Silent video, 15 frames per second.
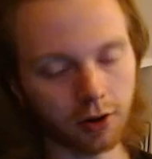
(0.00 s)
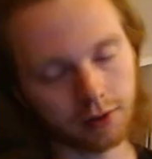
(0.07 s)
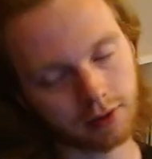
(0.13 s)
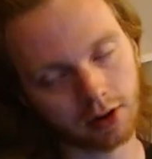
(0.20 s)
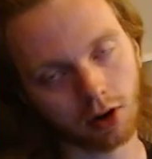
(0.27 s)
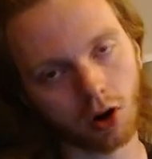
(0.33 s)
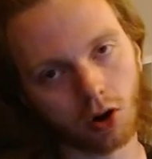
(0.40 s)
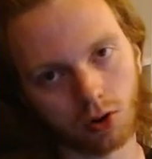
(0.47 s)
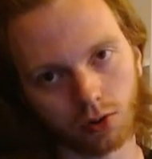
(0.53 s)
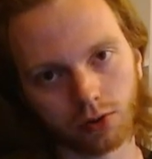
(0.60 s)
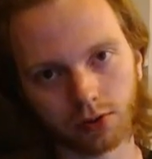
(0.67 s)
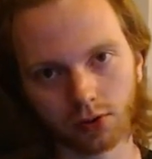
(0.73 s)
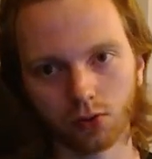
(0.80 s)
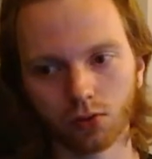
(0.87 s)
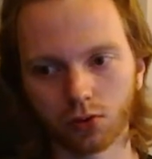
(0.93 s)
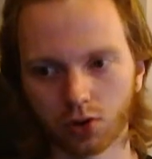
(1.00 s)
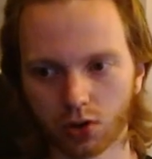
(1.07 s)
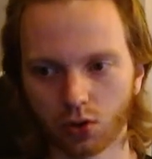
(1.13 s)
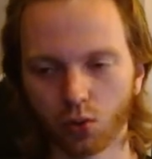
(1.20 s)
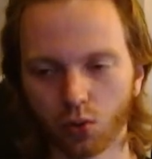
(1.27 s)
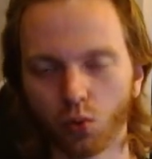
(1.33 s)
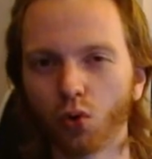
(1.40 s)
that are also
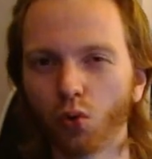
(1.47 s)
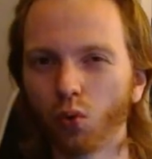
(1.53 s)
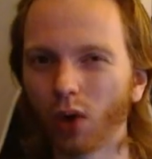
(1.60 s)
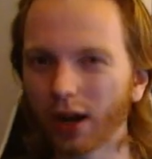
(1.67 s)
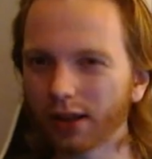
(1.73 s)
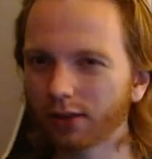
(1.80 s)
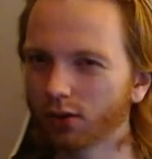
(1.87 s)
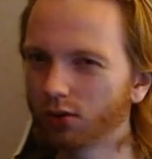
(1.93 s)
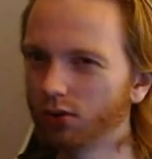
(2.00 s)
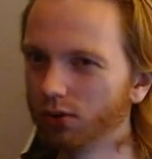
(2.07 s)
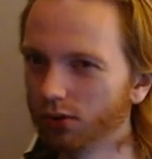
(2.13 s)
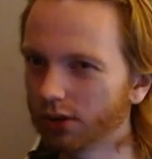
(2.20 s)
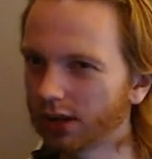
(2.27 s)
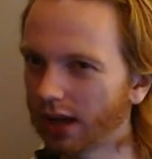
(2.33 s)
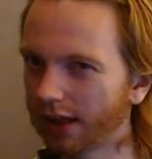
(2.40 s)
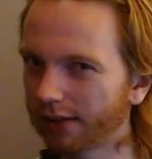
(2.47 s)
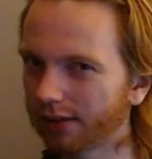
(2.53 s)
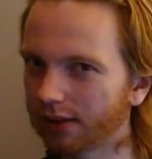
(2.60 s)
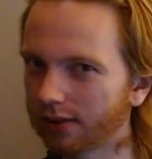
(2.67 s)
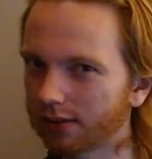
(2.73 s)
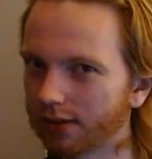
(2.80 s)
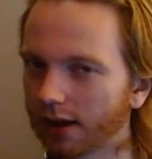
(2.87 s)
quite good against
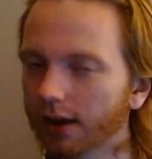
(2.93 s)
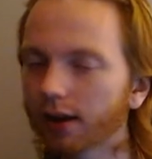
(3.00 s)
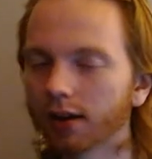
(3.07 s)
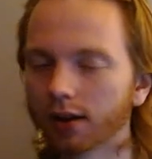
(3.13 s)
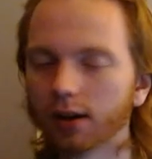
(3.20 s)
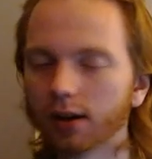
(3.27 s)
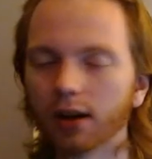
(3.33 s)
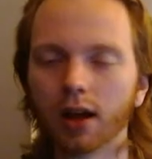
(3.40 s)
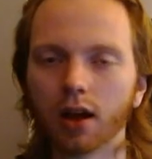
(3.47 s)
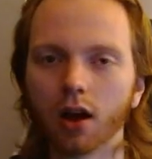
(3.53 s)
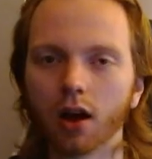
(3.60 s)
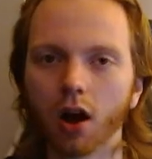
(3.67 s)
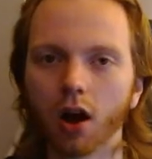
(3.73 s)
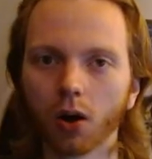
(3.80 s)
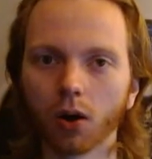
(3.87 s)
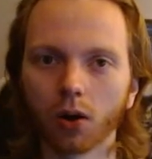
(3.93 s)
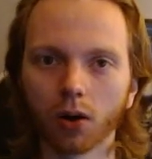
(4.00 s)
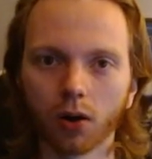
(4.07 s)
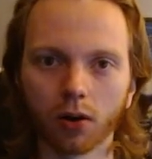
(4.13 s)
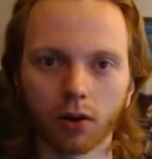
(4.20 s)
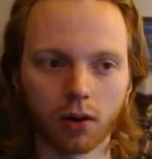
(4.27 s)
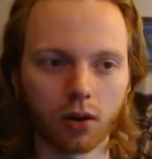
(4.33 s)
this deck
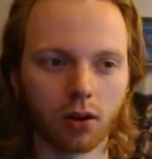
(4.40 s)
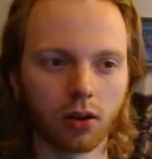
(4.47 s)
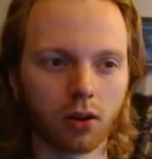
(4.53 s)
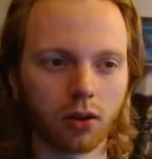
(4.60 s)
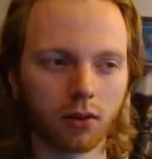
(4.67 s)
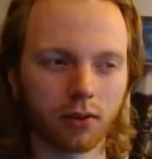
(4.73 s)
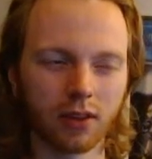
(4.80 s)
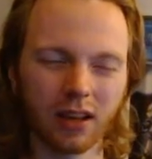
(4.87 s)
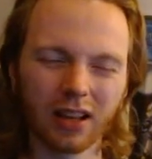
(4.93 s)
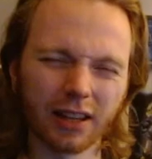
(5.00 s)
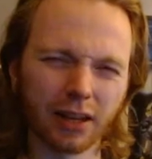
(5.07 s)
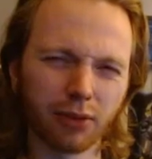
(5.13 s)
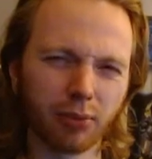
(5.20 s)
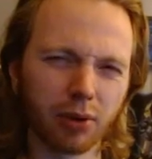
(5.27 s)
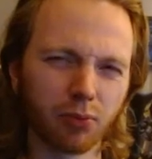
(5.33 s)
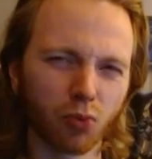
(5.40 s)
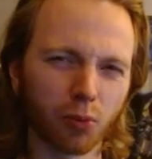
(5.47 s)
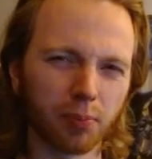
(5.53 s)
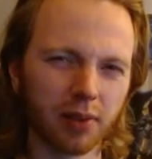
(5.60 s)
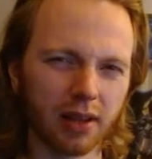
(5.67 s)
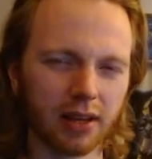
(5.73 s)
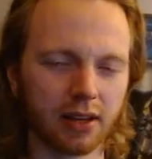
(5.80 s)
are seeing a little bit more
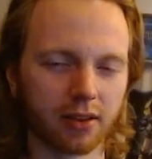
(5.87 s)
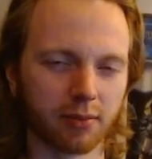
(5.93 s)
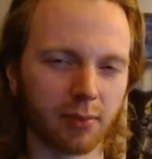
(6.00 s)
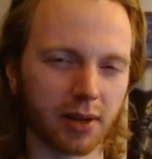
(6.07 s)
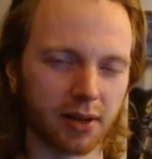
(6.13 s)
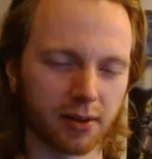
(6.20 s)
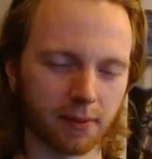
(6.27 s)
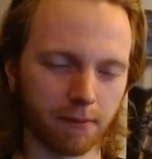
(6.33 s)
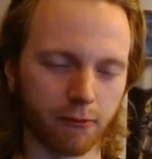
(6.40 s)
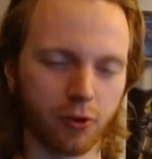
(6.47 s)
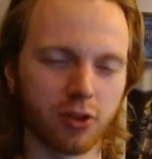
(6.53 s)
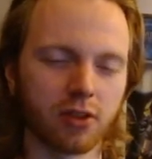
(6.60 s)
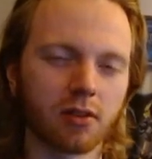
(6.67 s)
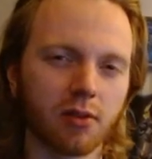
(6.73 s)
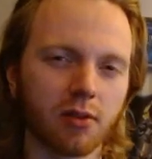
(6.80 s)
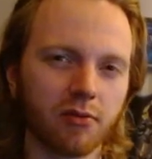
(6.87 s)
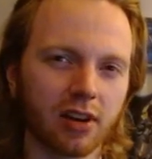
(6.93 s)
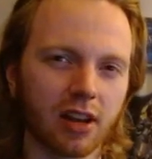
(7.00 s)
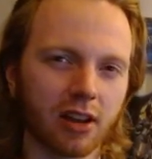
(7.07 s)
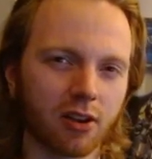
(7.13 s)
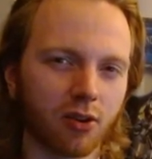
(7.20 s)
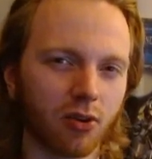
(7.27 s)
play this meta, which is something
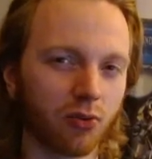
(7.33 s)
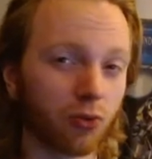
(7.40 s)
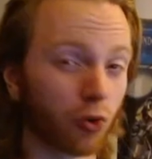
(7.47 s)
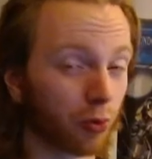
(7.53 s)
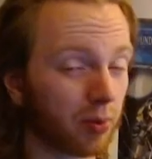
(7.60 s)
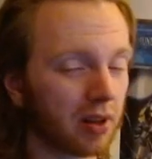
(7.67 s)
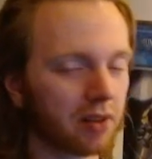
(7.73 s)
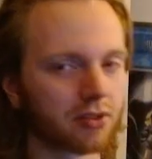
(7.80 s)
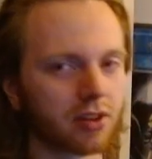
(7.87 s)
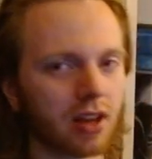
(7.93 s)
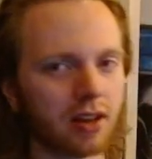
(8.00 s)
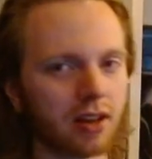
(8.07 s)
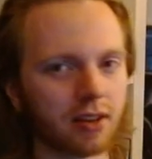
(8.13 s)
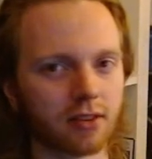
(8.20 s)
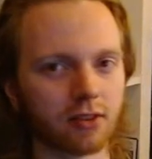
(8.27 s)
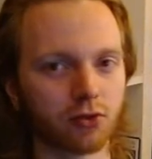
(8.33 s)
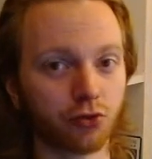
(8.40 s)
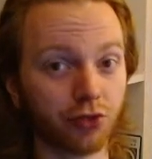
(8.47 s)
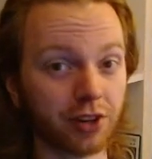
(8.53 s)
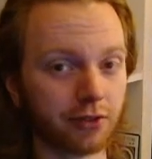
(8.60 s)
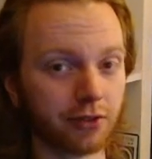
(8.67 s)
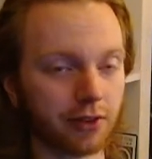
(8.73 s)
like Forbidden Chalice is
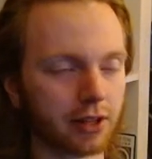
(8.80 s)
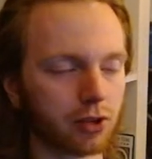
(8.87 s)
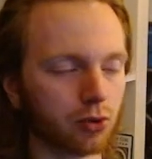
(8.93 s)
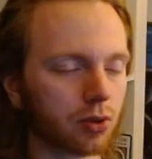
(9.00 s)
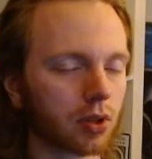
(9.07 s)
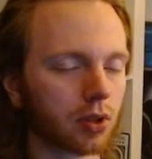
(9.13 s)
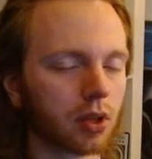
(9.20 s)
really, really good.